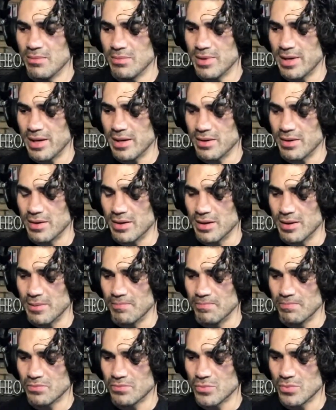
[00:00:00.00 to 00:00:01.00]

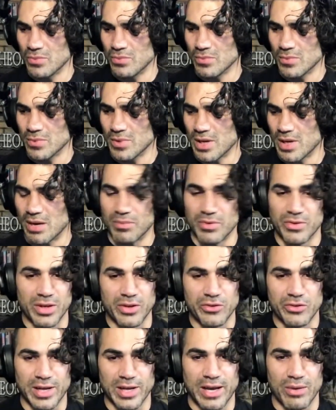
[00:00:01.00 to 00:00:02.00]
that
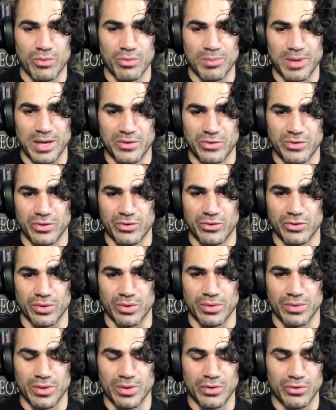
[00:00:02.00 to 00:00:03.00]
conversation I had with my
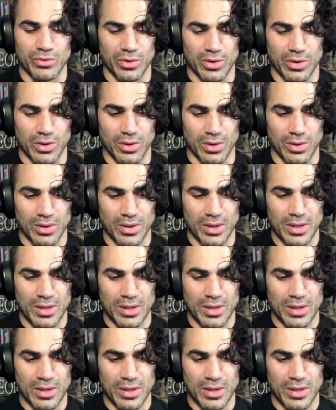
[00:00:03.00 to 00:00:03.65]
sister, these are all